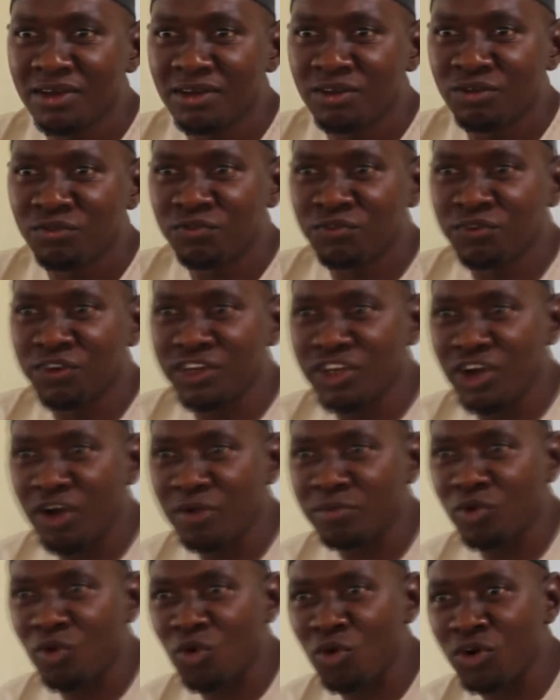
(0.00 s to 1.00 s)

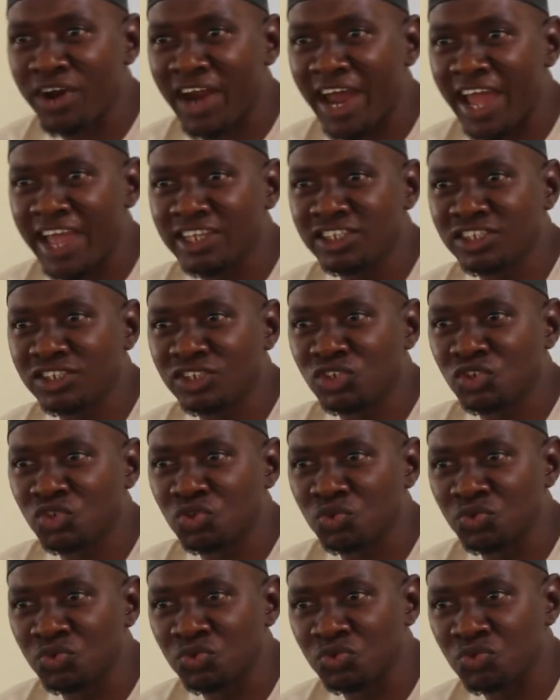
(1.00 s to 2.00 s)
freedom or right
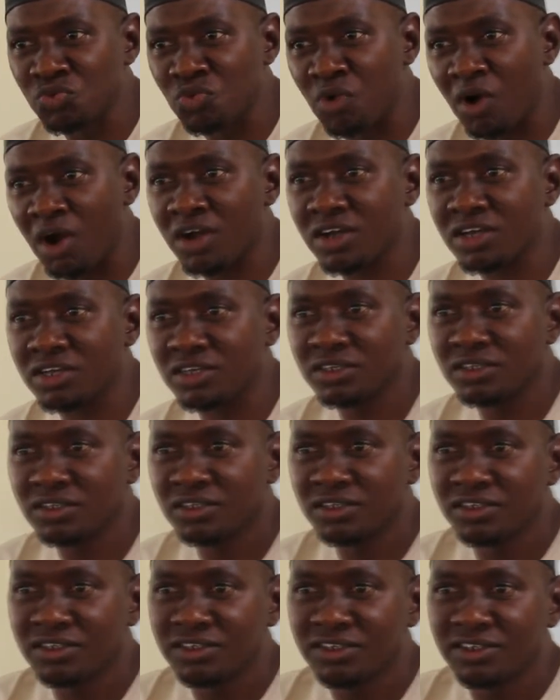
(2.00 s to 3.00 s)
to work,
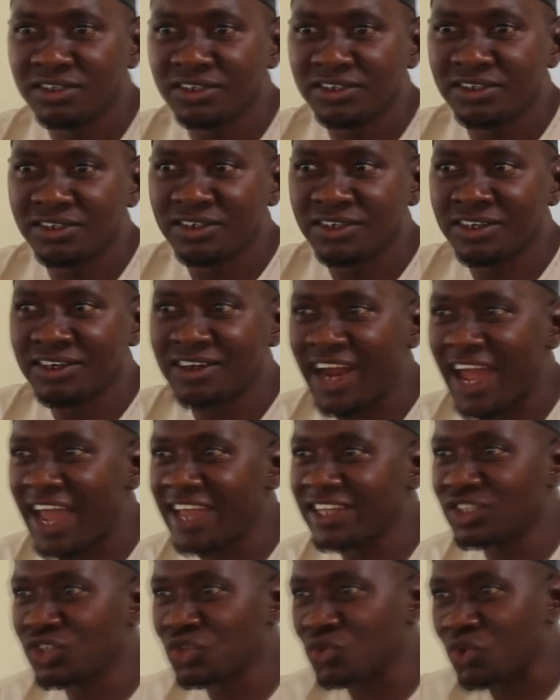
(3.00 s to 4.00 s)

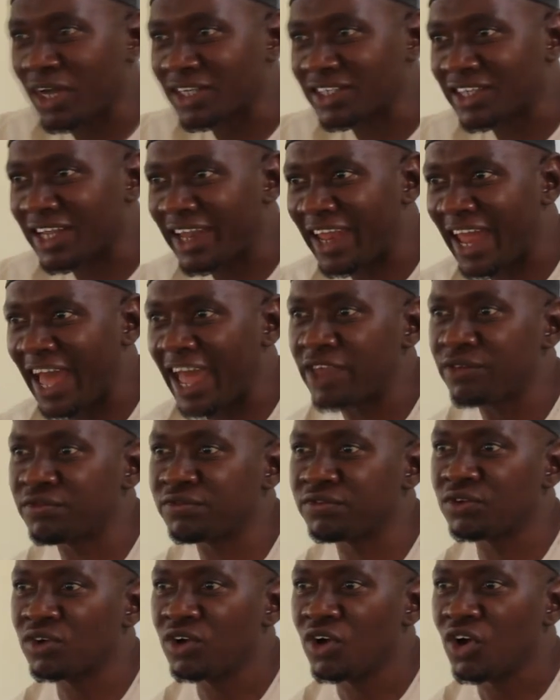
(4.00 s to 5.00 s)
right to what?
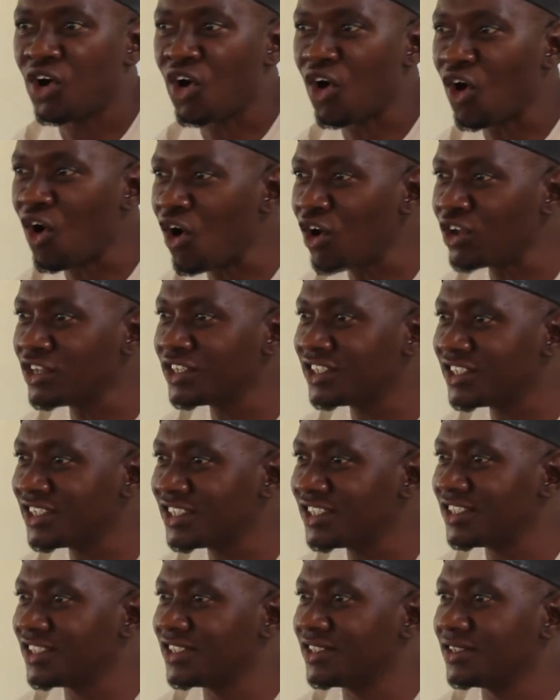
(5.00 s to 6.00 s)
Life. All
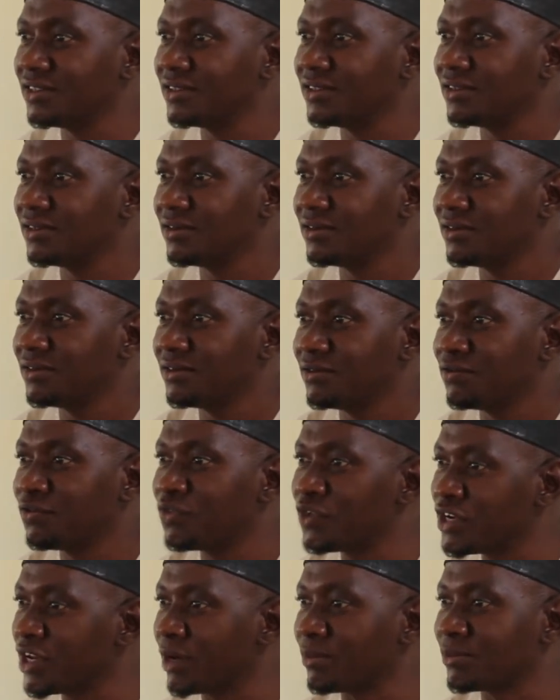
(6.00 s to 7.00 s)
these
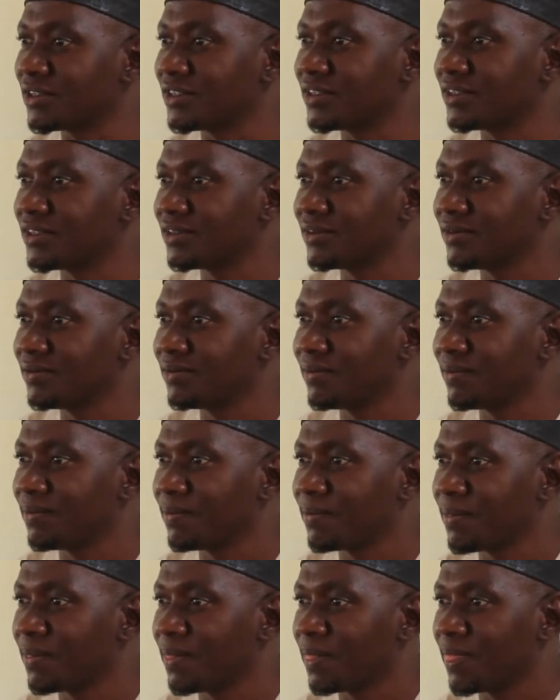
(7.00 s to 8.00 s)
freedoms
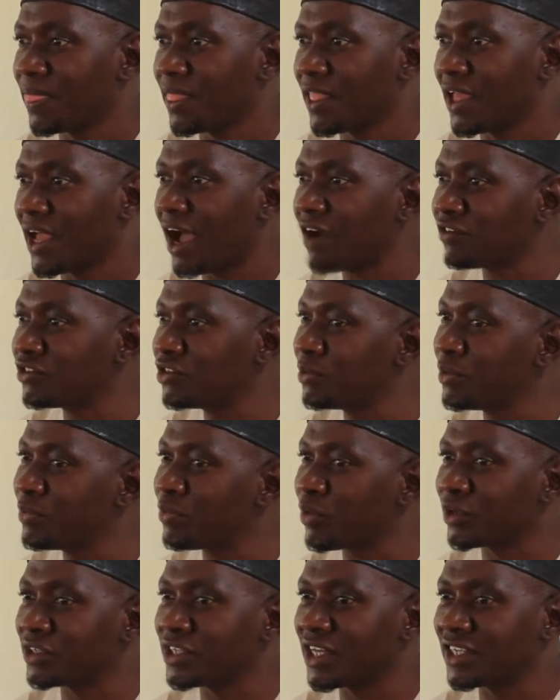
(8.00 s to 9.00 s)
have to be
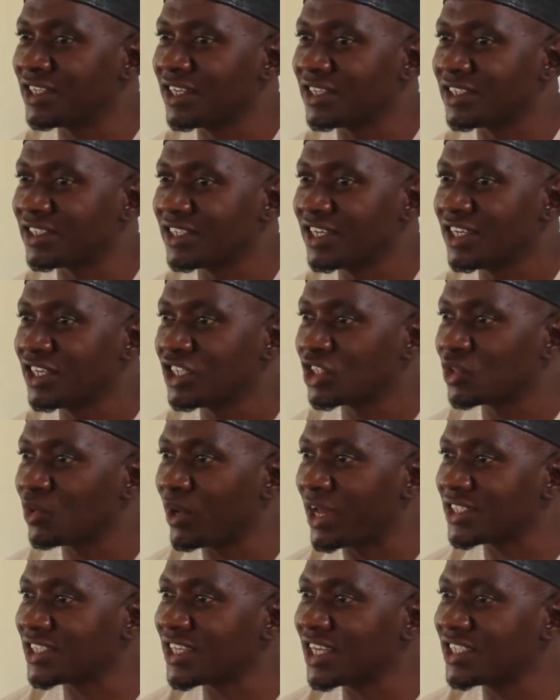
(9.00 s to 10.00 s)
protected. So
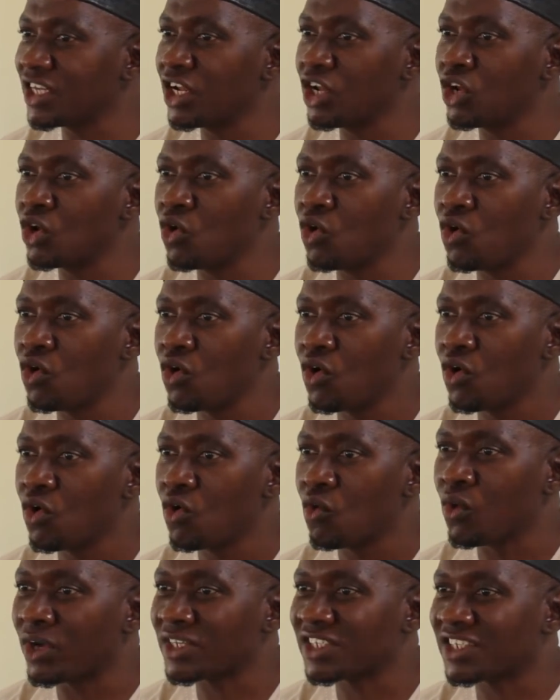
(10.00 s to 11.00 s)
a certain law
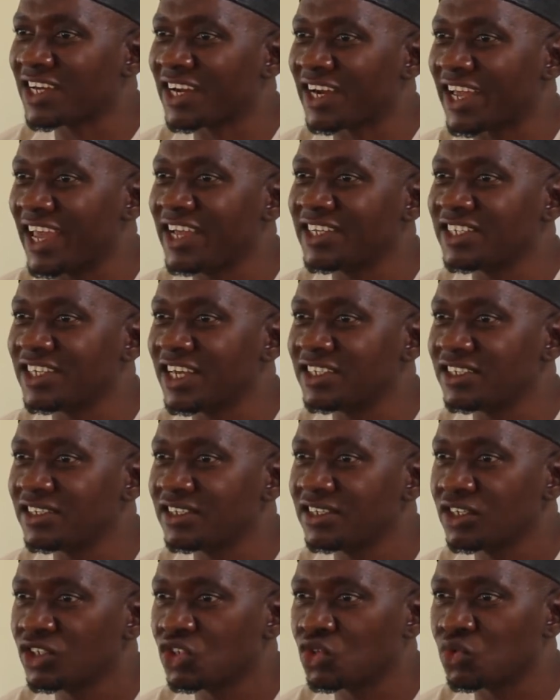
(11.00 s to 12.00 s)
was
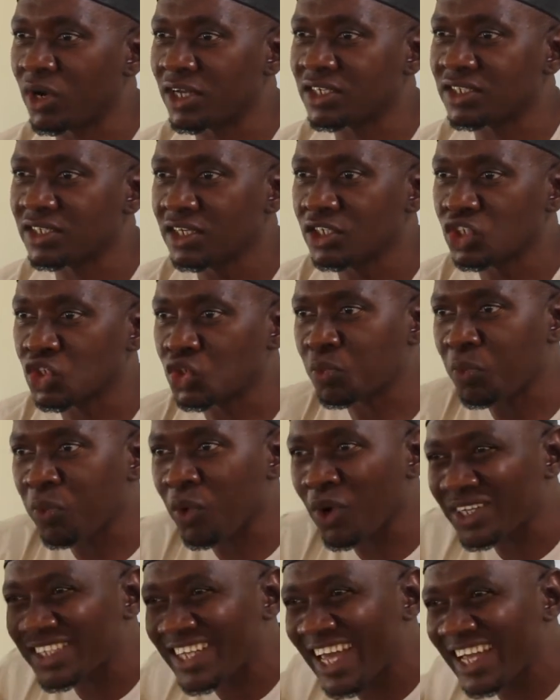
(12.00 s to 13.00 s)
created to what? To
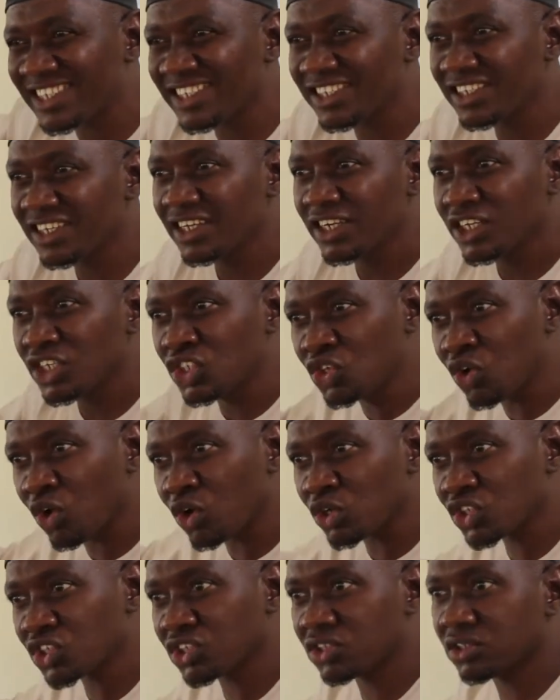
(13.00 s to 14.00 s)
protect
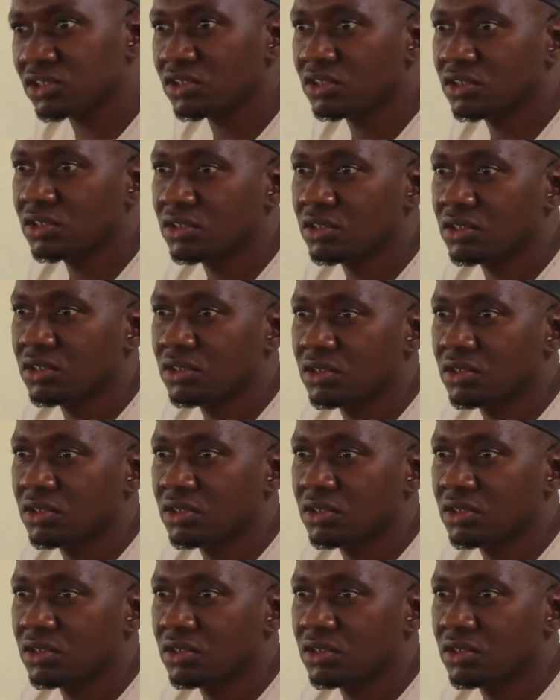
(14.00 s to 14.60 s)
those